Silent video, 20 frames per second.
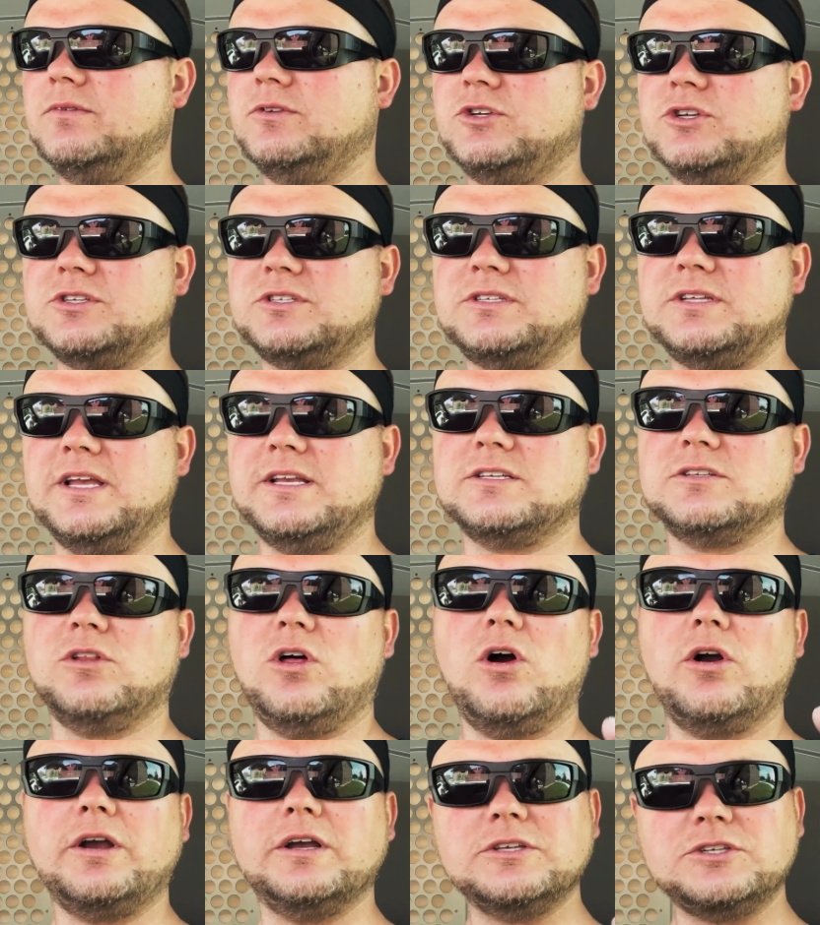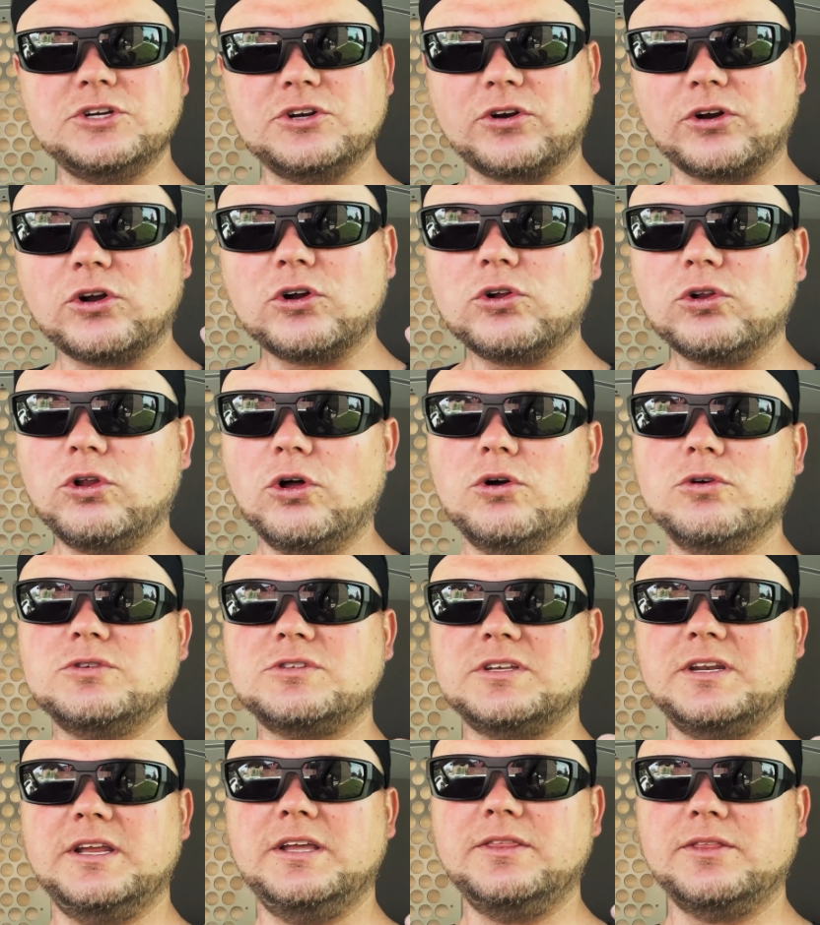Just as long as you're
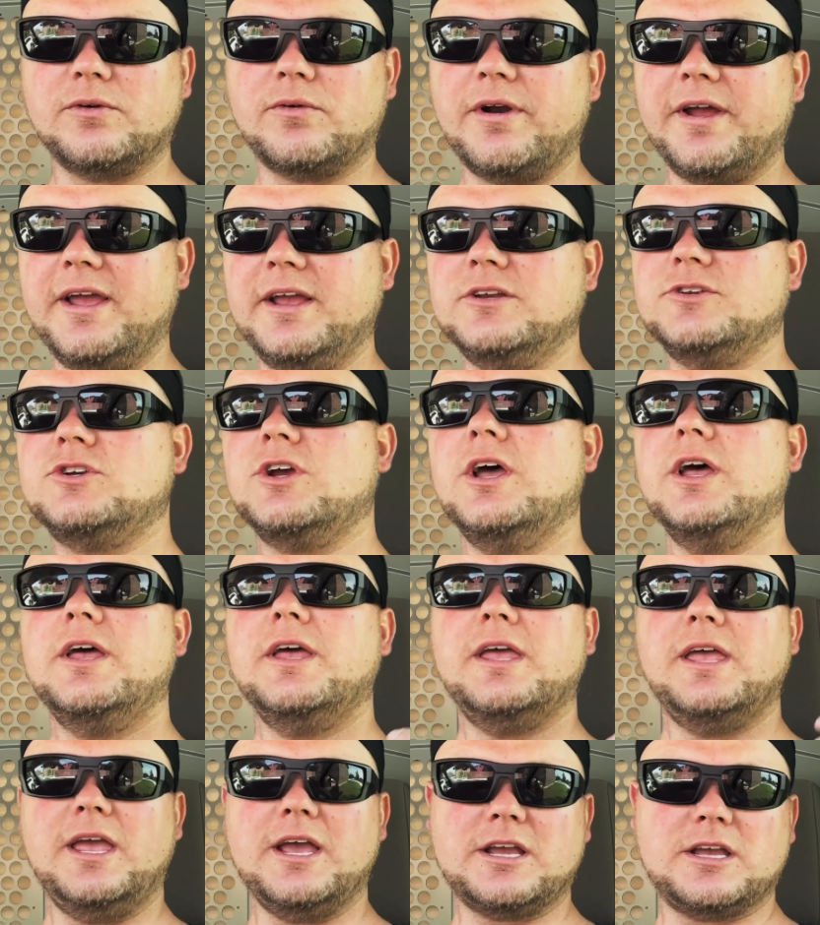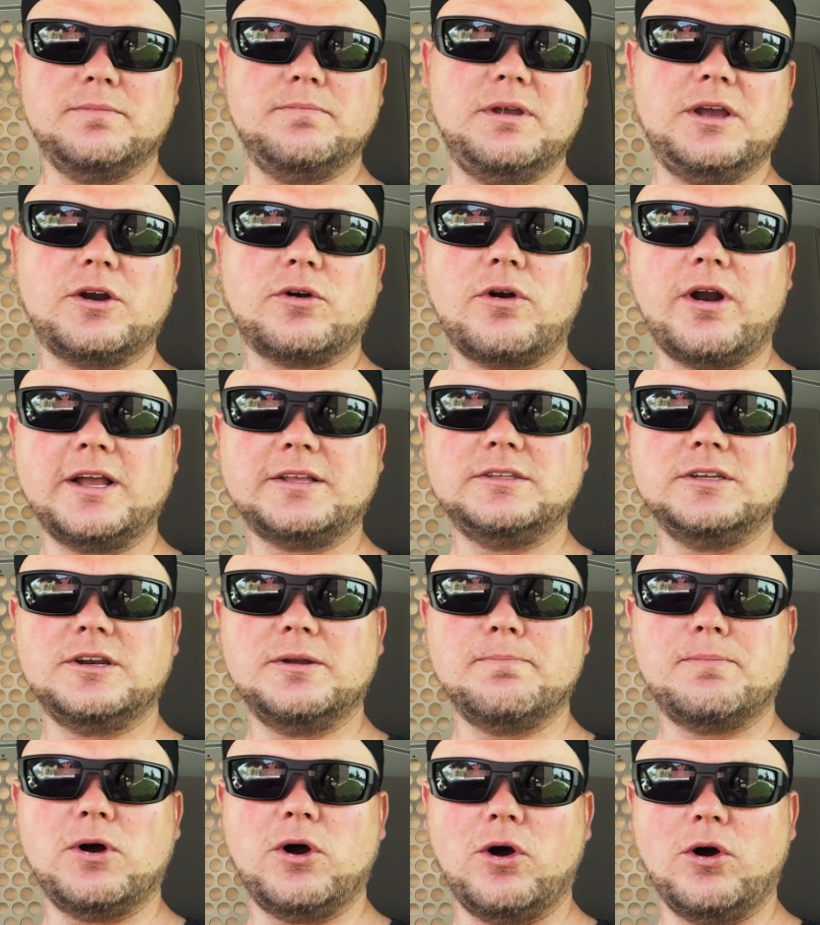close and in the range, it can be corrected
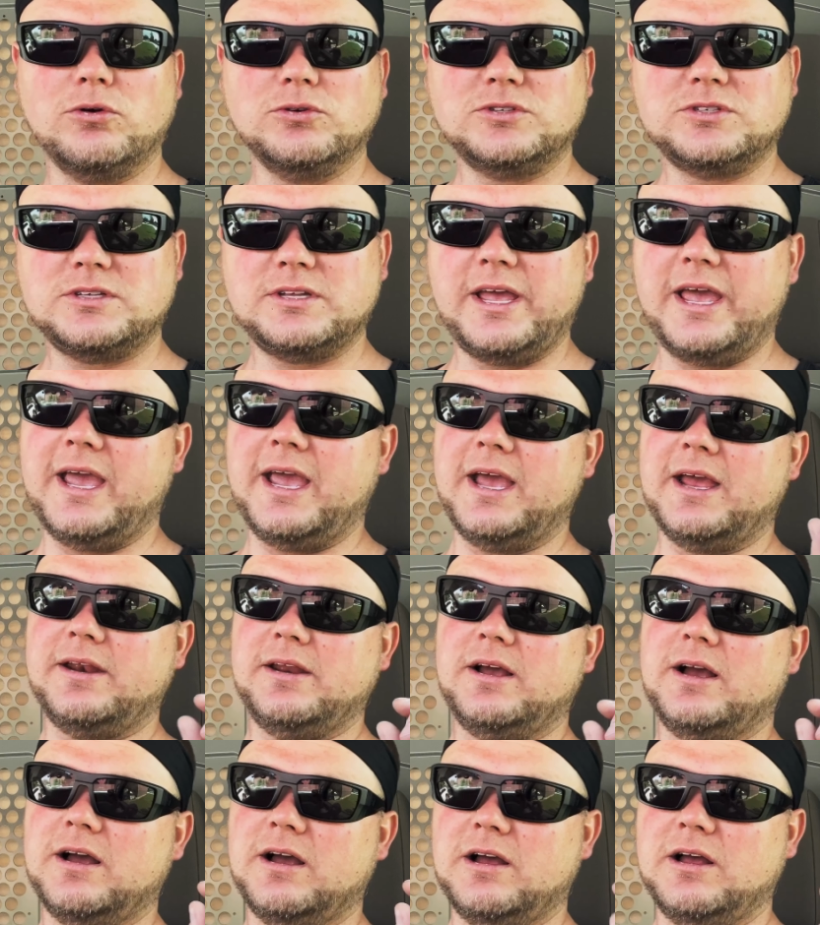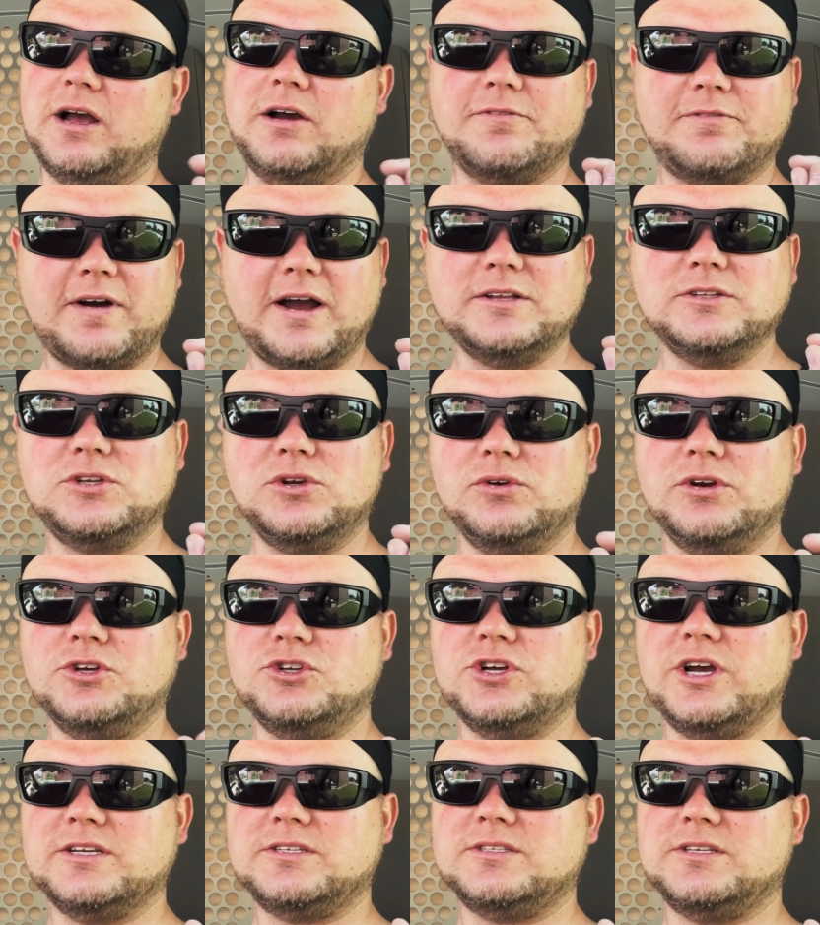in post and fine-tune
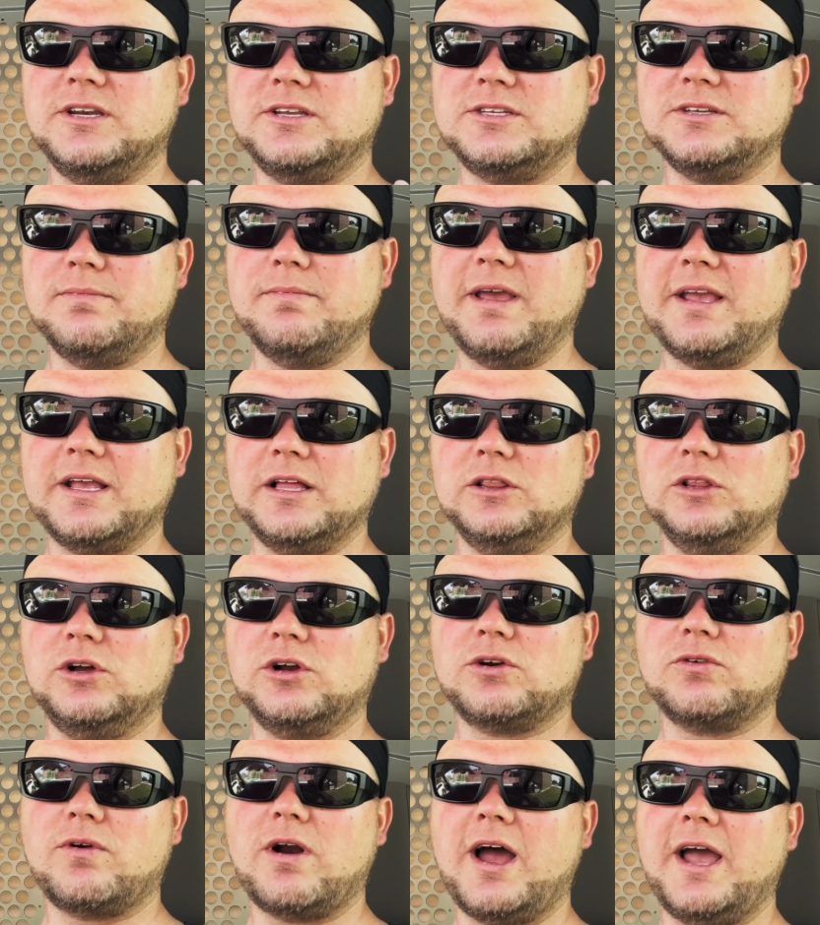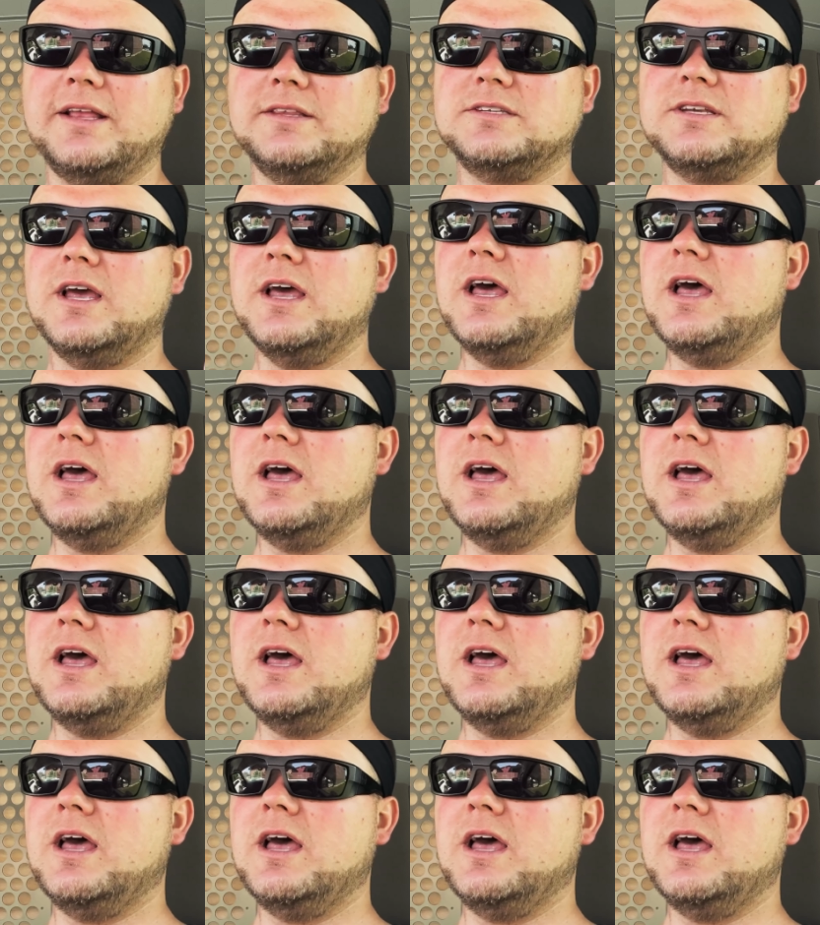adjusted to make it look right.